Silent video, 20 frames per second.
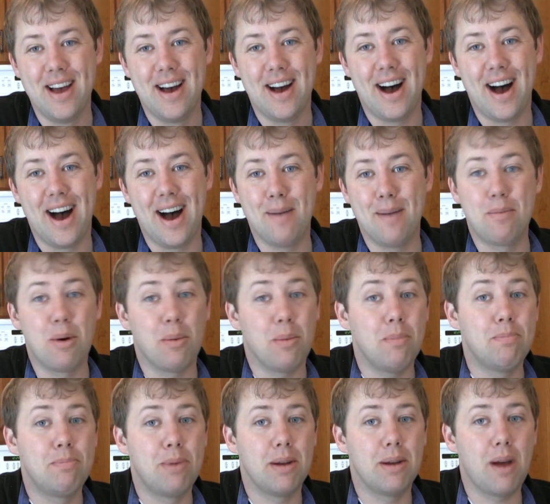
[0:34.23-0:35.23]

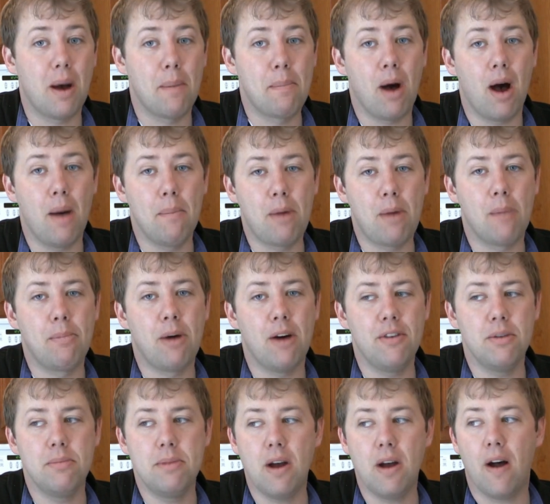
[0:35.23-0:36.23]
But above
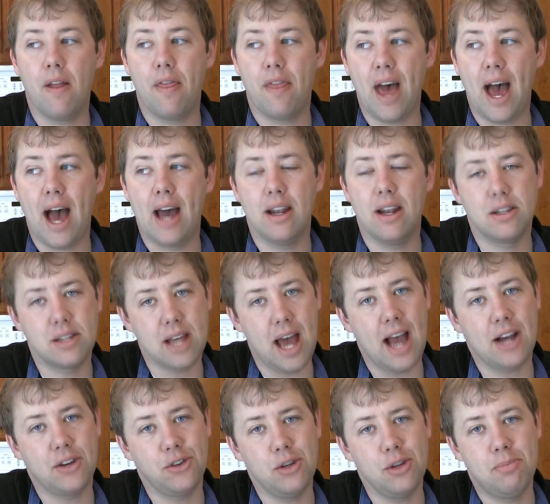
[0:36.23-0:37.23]
and beyond that, it's
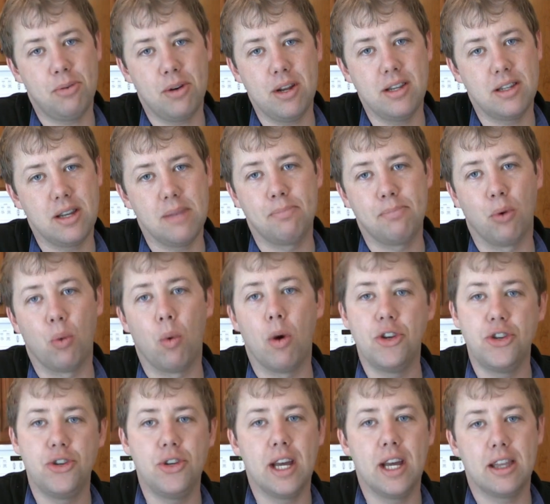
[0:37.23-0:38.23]
actually pretty simple
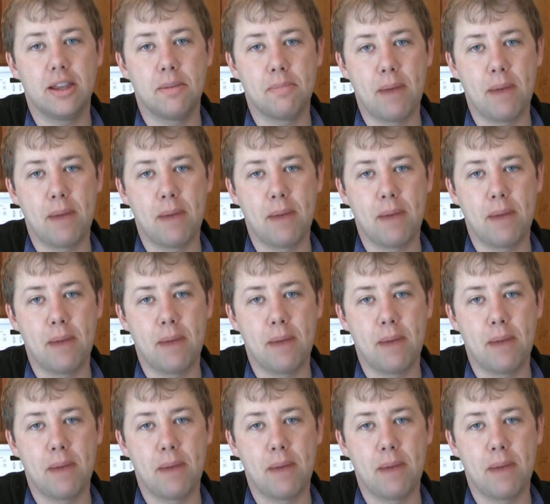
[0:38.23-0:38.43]
once you get the